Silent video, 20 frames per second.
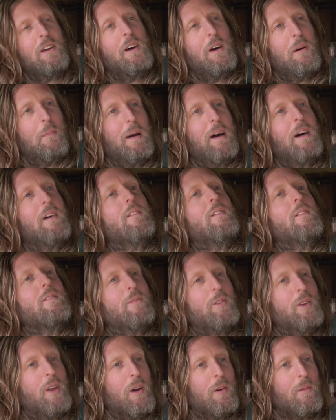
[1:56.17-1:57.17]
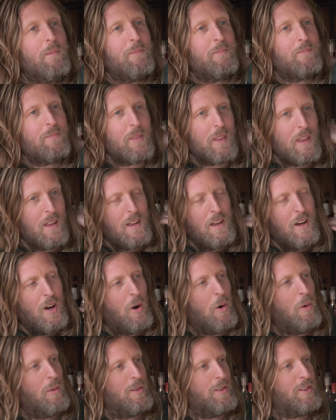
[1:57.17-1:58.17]
about you know
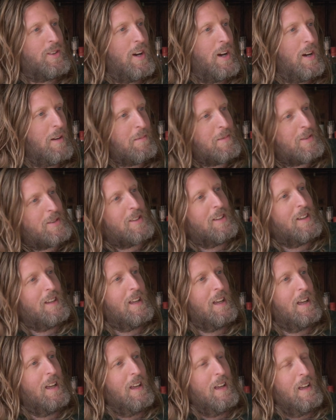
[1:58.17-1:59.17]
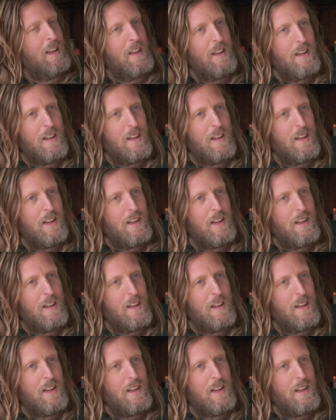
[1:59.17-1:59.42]
olden times. Mm.